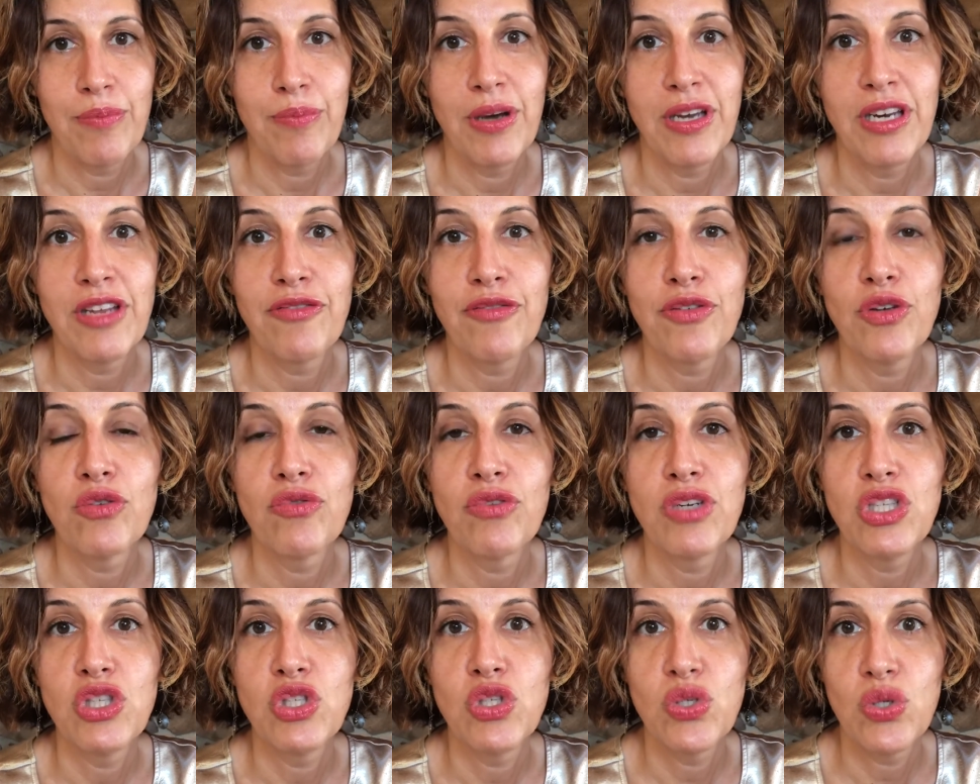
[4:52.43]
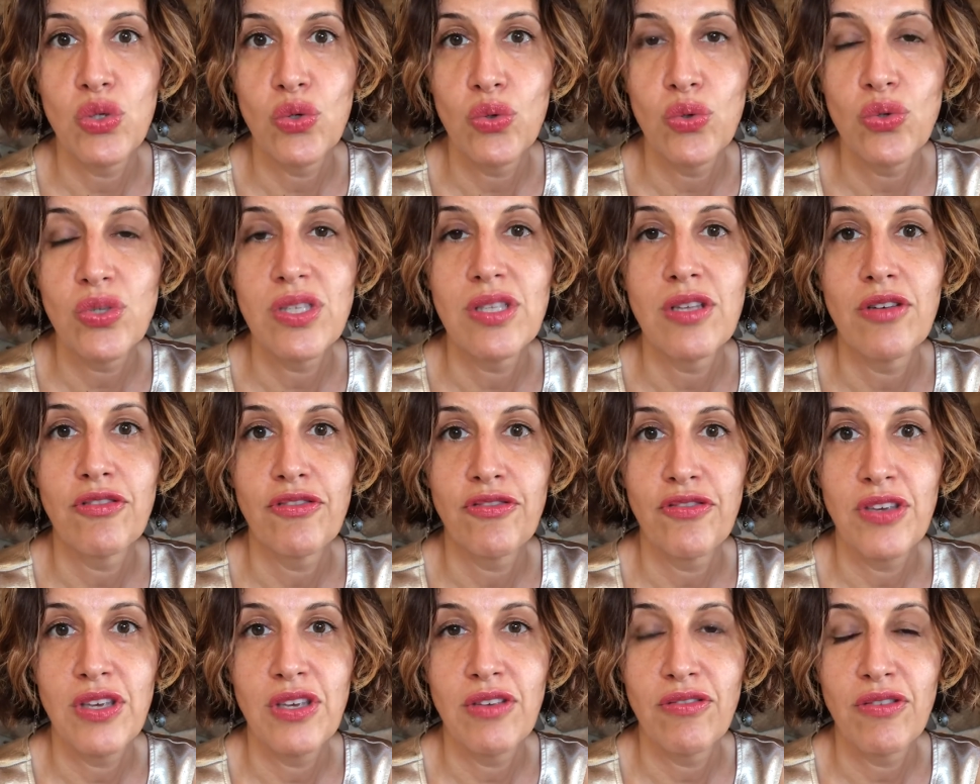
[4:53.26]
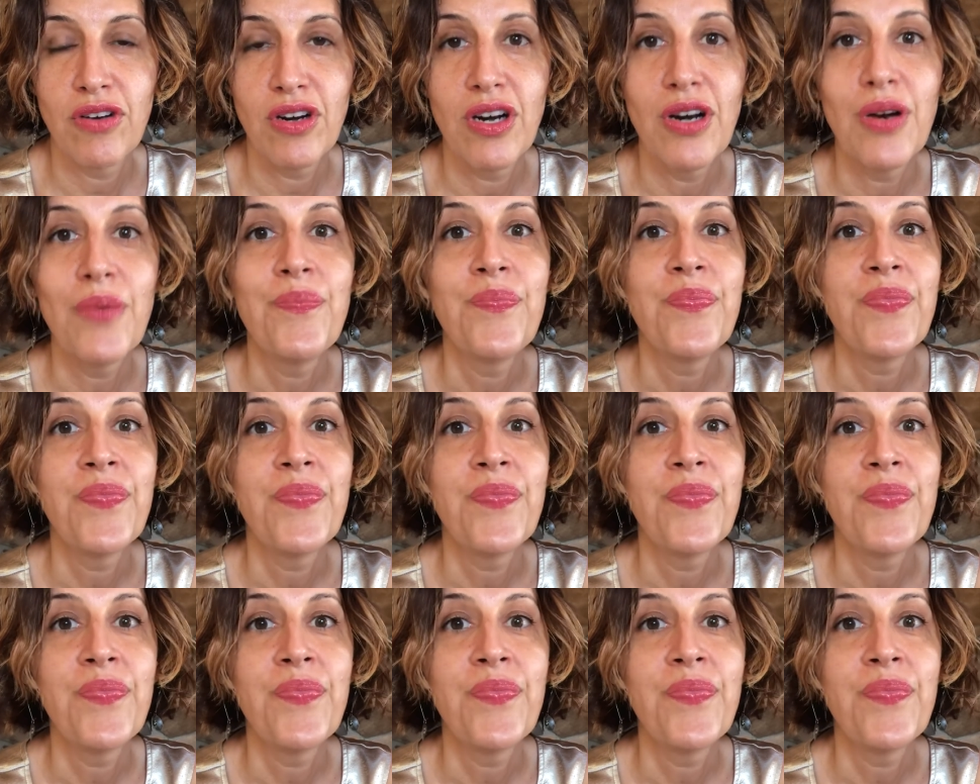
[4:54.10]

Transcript: But if you reduce the fever